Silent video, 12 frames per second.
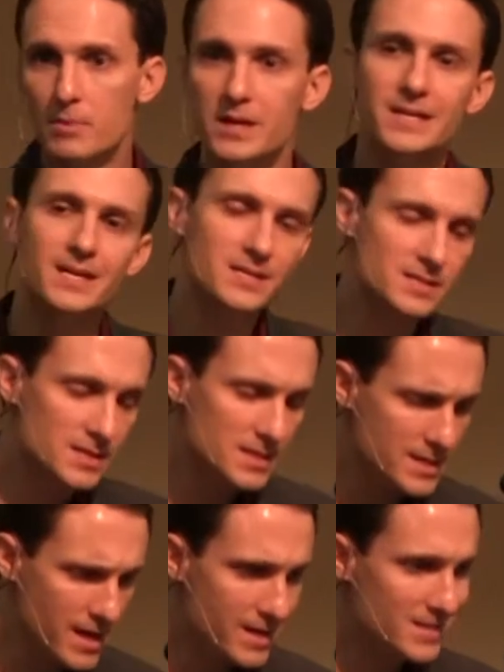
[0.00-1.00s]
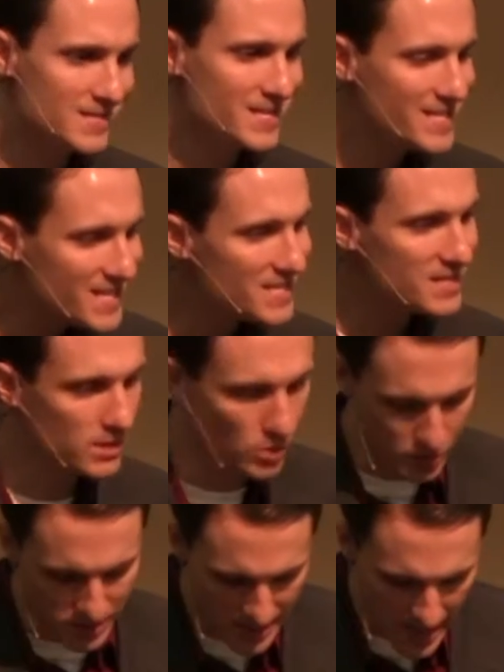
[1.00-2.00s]
Okay, but he did a, st a
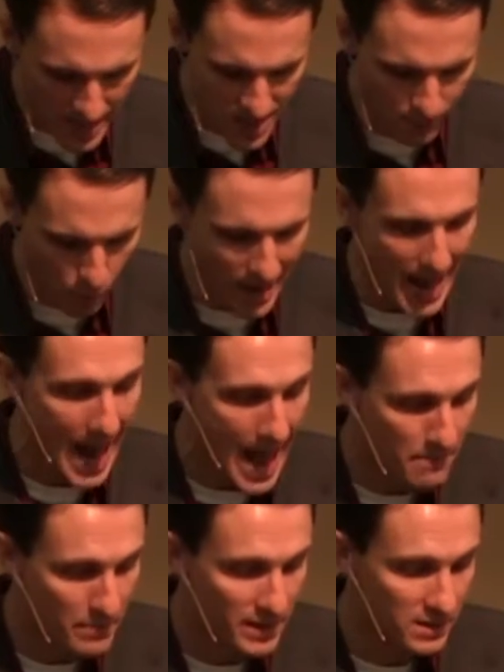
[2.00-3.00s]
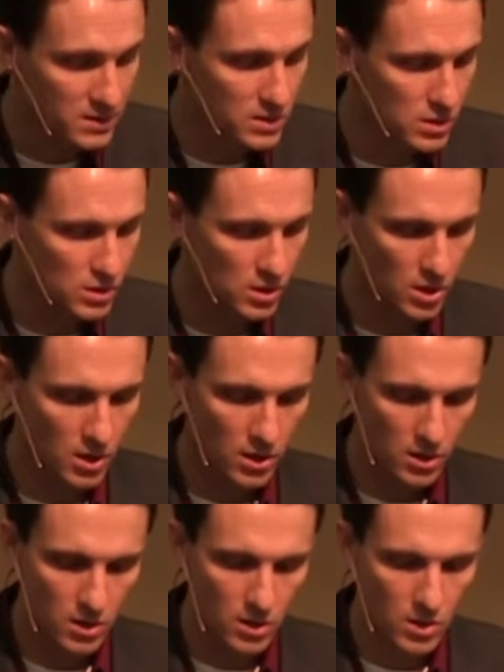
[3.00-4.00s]
statistical study of what happens
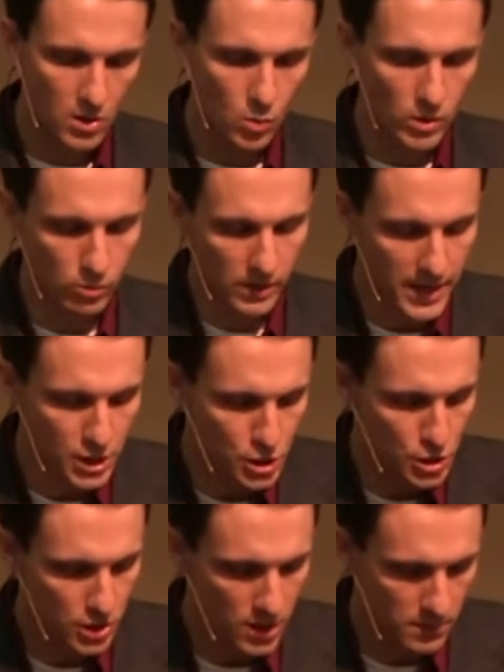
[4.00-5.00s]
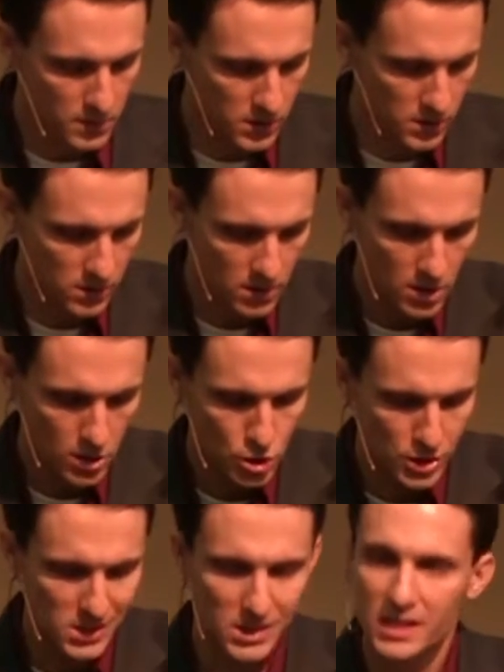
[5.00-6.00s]
when relationships
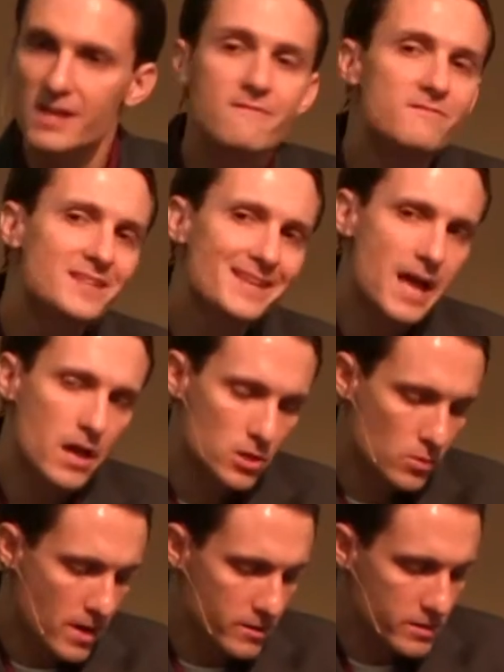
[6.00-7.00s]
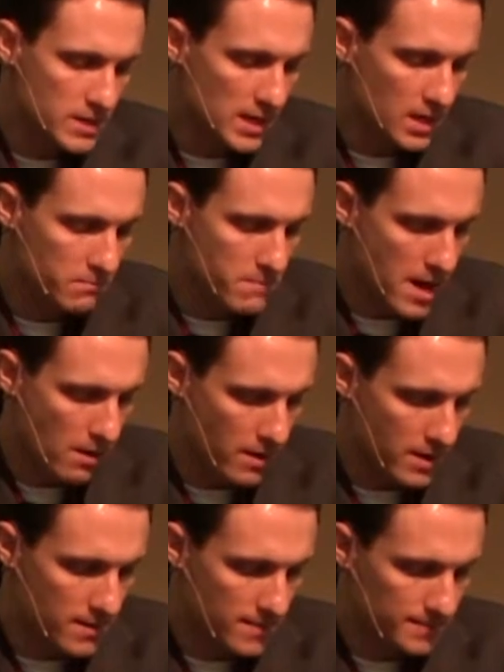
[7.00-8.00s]
just live together rather than getting
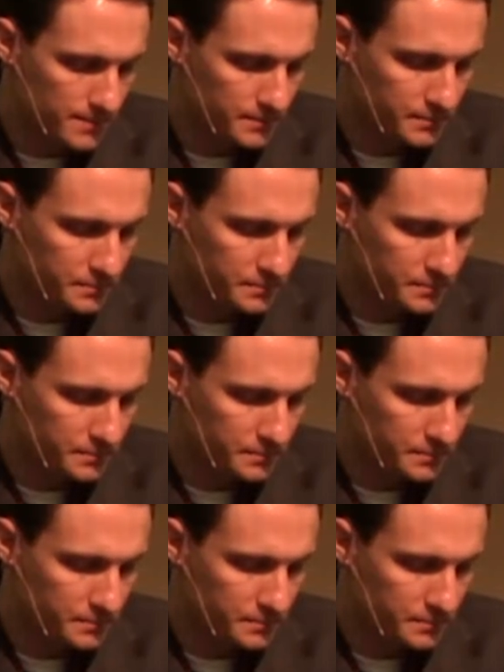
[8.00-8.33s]
married.